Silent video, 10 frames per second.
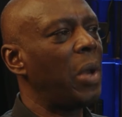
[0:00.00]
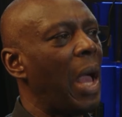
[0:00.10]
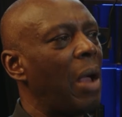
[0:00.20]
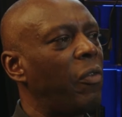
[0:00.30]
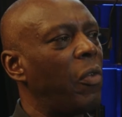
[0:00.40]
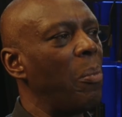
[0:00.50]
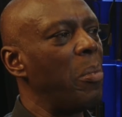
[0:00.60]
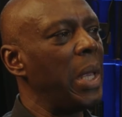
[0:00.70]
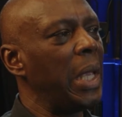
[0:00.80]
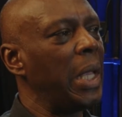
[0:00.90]
now for
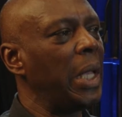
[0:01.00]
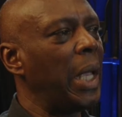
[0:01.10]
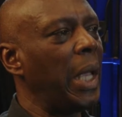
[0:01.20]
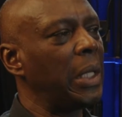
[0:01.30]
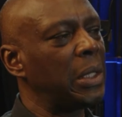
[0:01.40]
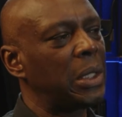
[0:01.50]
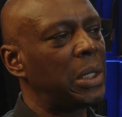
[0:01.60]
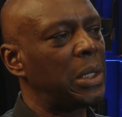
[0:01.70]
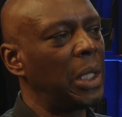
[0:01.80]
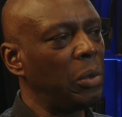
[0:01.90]
me is
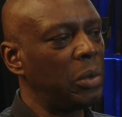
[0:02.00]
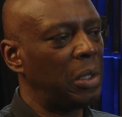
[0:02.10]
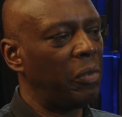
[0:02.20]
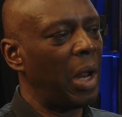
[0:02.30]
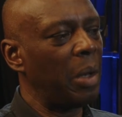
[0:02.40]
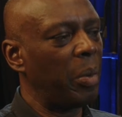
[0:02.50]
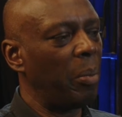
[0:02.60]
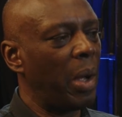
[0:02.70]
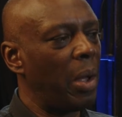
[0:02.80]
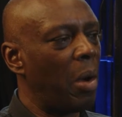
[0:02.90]
still developing
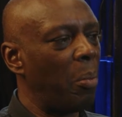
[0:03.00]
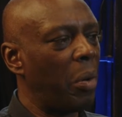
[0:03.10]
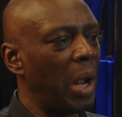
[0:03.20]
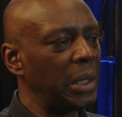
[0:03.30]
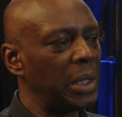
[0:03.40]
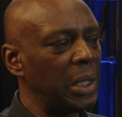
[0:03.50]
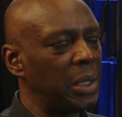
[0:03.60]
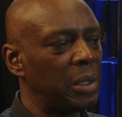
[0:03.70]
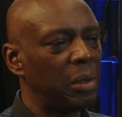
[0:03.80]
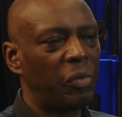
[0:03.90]
my art
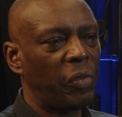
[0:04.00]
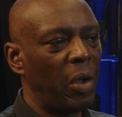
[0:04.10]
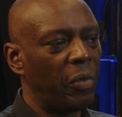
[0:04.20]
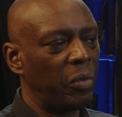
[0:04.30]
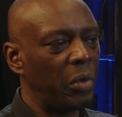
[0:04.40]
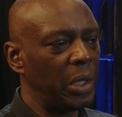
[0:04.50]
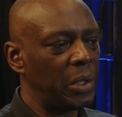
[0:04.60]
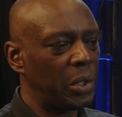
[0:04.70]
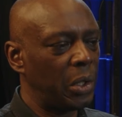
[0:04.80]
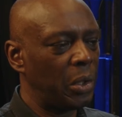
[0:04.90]
practice, further
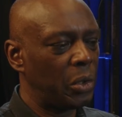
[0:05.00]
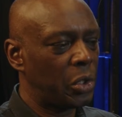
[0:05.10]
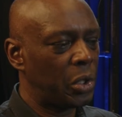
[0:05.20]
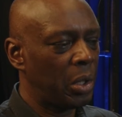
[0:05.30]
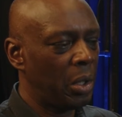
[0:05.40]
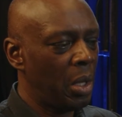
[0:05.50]
research.